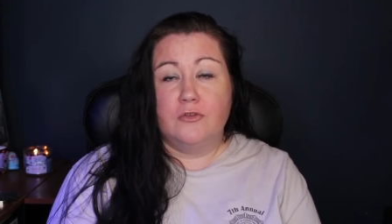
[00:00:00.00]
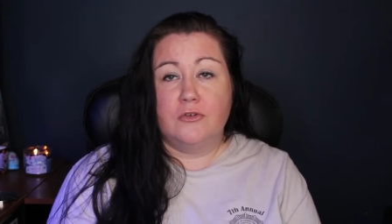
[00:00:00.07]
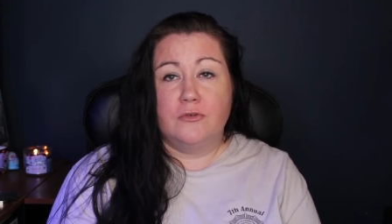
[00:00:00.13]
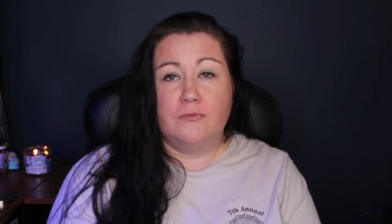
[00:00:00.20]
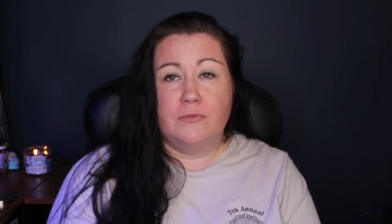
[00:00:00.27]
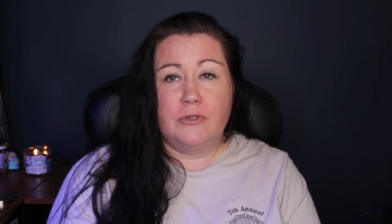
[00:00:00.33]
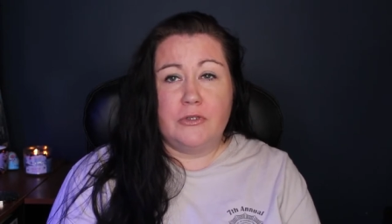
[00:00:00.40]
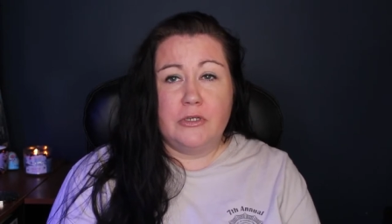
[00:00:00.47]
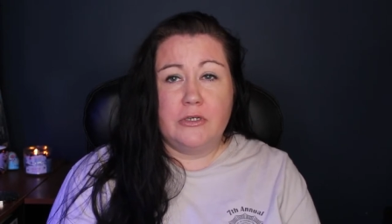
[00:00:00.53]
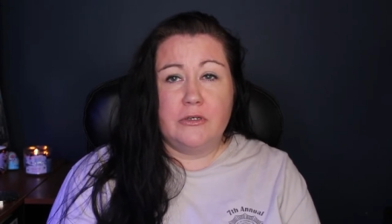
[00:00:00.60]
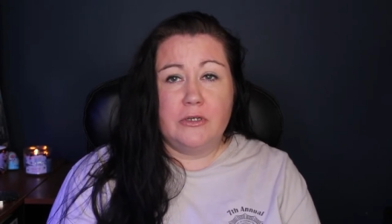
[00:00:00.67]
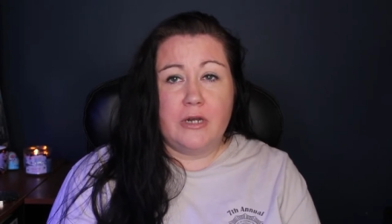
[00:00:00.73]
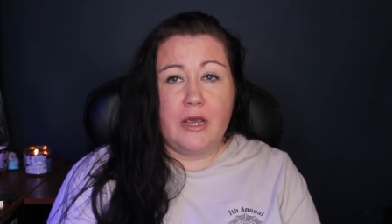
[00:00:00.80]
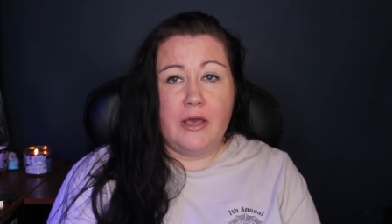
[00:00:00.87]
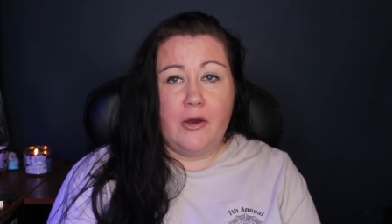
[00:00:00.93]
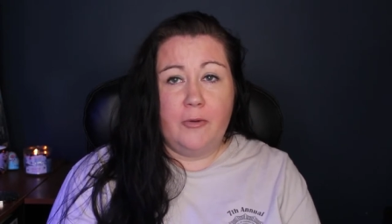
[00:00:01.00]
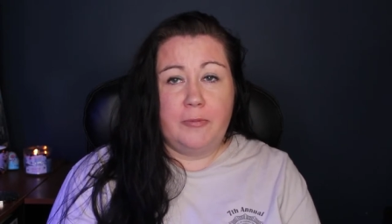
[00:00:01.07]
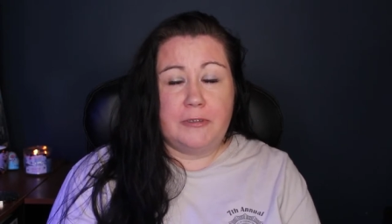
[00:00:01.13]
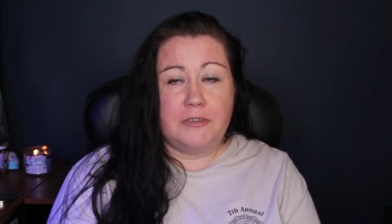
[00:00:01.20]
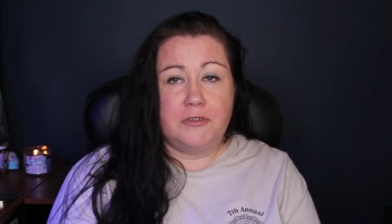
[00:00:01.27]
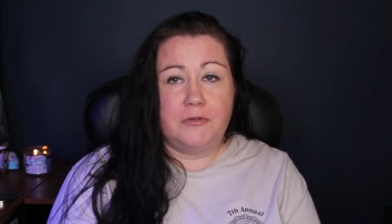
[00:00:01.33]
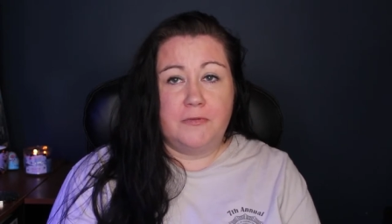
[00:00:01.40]
They're really good at
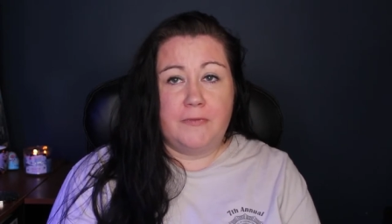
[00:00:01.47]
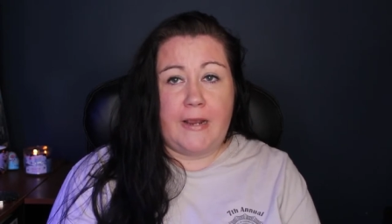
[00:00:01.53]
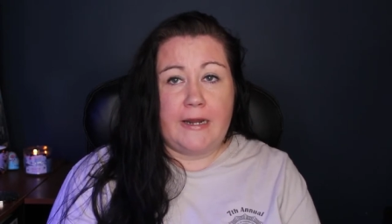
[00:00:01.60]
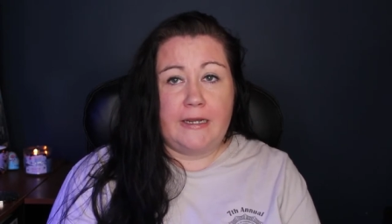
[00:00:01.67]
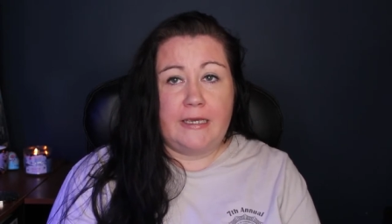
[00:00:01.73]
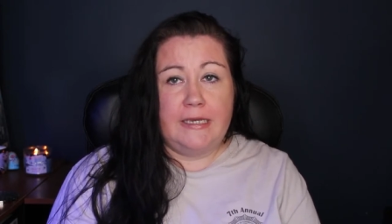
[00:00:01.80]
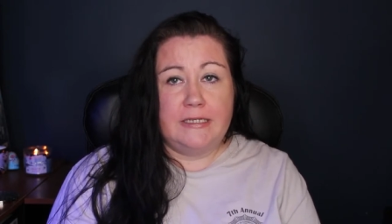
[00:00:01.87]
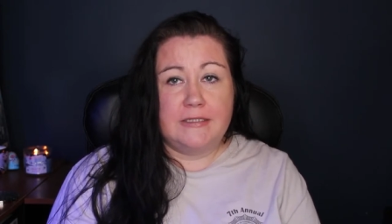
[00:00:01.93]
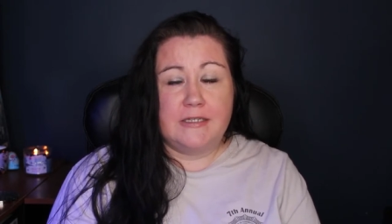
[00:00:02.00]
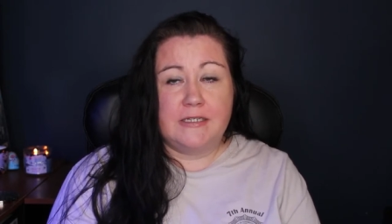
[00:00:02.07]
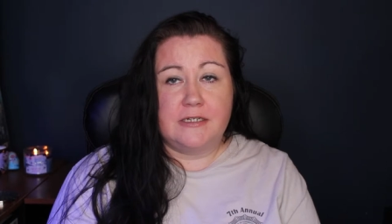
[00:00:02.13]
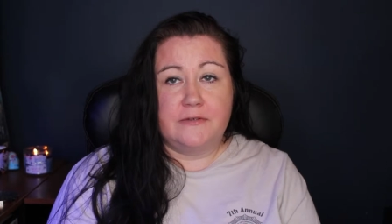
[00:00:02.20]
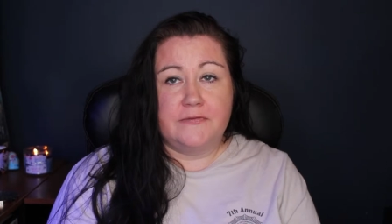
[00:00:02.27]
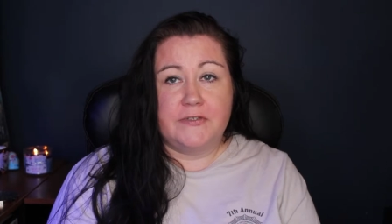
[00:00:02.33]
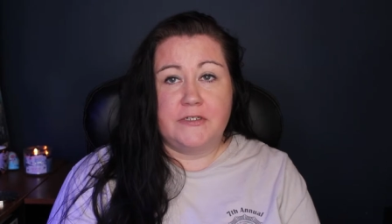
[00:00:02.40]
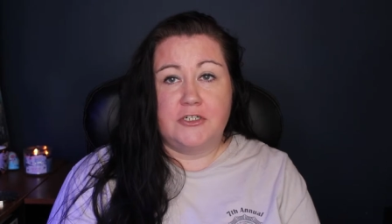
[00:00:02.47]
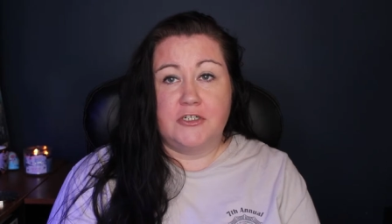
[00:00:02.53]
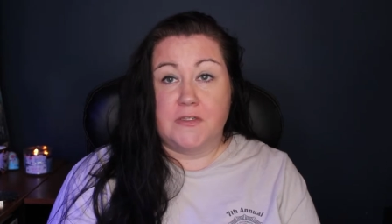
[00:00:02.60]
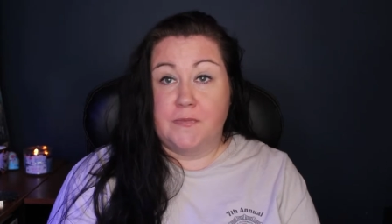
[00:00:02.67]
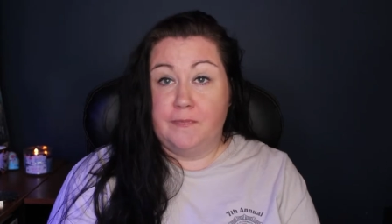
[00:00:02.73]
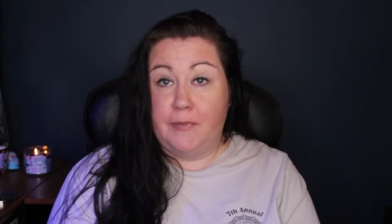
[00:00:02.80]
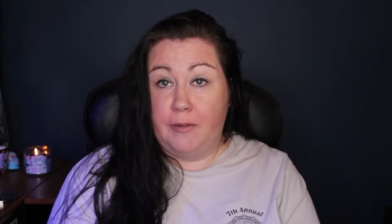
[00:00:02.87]
helping to eradicate stuff such
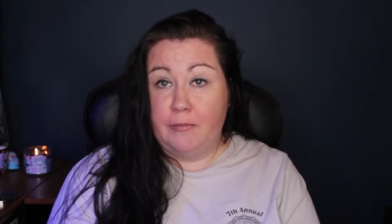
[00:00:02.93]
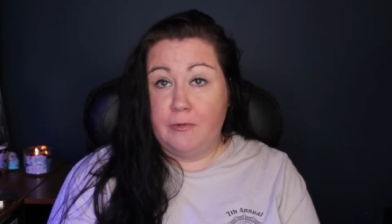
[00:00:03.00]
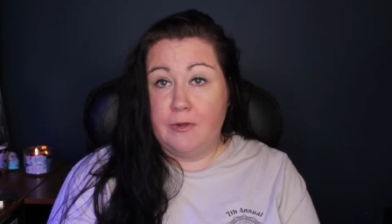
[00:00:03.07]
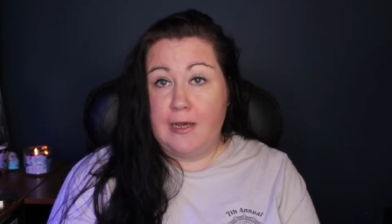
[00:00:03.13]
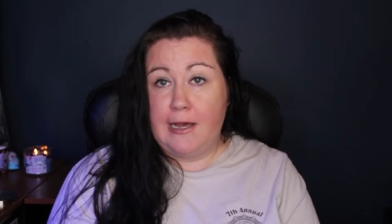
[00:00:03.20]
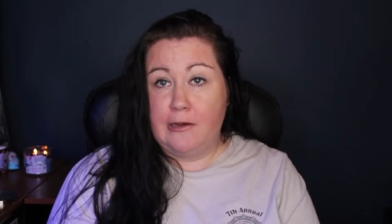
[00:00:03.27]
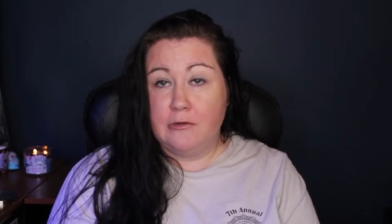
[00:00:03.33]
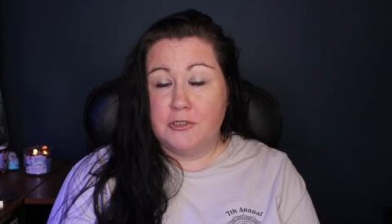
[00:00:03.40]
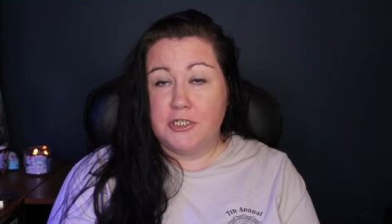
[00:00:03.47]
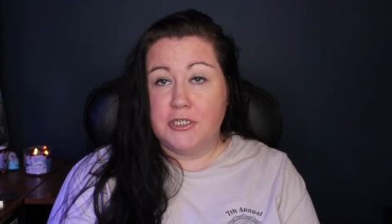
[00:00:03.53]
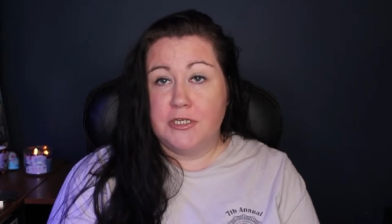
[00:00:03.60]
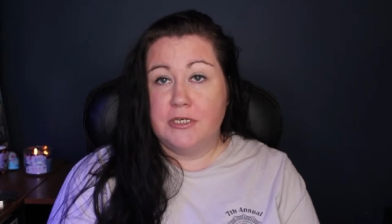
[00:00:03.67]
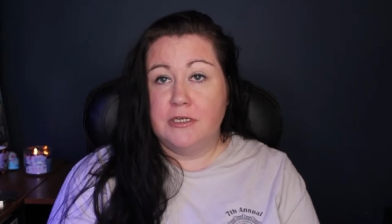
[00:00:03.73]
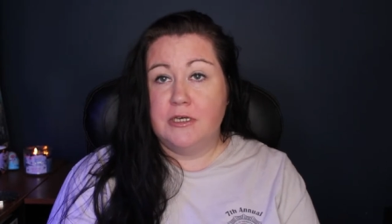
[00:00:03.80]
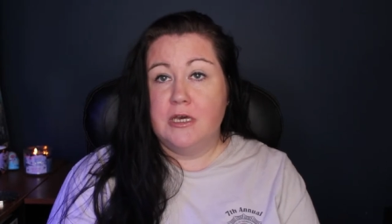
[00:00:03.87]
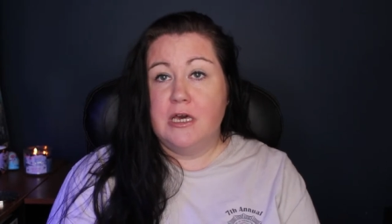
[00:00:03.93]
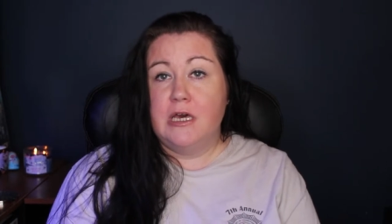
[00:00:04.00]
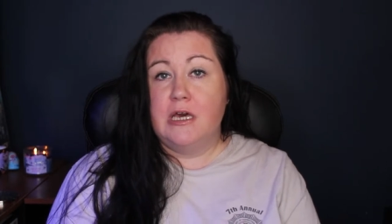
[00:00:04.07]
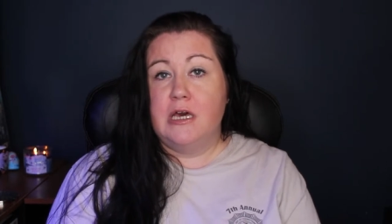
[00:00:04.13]
as bubble algae.